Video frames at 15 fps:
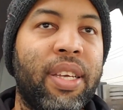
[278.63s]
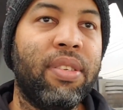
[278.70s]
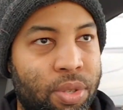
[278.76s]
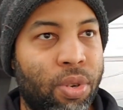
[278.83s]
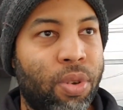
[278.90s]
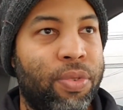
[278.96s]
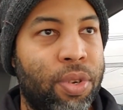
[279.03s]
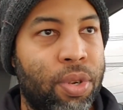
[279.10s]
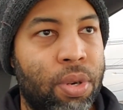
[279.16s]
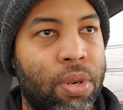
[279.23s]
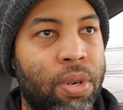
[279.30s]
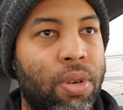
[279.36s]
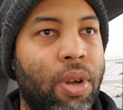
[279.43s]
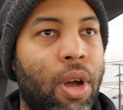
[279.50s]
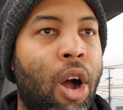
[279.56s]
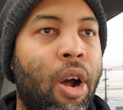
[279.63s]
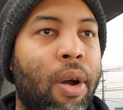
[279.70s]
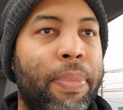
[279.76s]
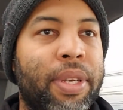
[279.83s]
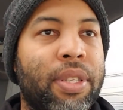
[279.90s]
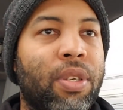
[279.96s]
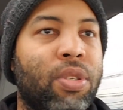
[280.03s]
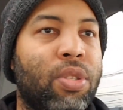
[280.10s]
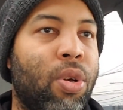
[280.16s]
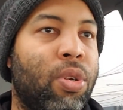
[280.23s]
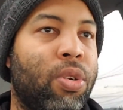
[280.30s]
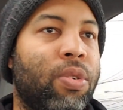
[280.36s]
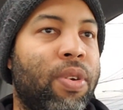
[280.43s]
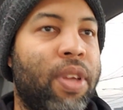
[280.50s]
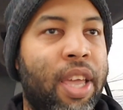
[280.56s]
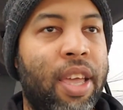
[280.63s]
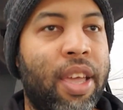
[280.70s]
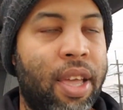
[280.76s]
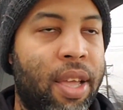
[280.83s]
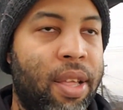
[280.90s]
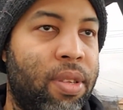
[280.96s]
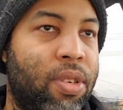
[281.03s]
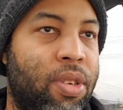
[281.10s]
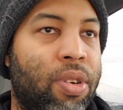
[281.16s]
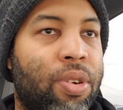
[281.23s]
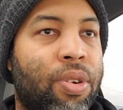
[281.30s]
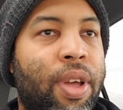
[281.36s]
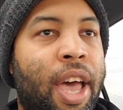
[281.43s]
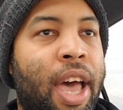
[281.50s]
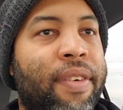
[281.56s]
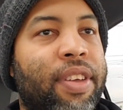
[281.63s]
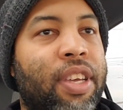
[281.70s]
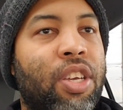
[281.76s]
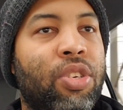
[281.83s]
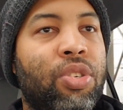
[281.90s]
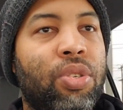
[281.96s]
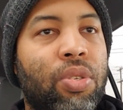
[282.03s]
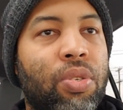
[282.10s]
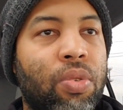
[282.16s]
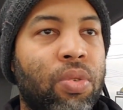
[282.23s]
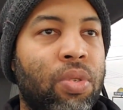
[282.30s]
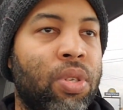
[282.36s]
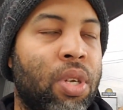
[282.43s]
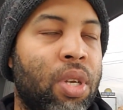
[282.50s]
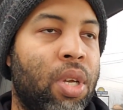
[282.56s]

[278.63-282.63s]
So if you're a business owner and you're having issues